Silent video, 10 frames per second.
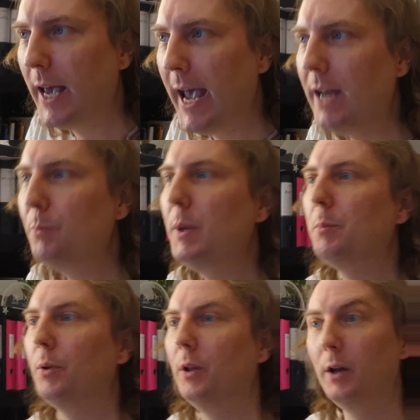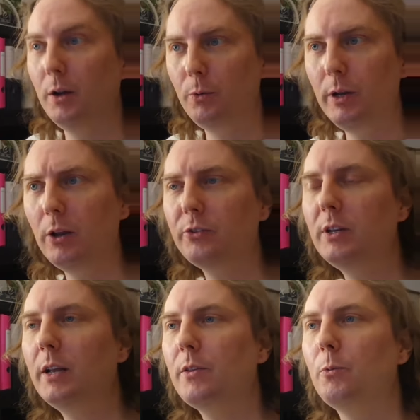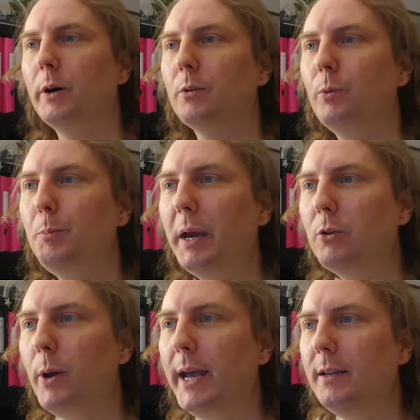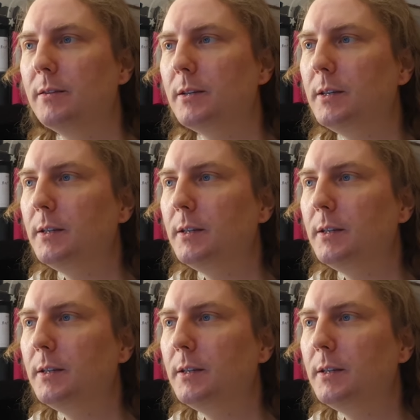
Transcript: Eight people. We lost another one. We're back to eight.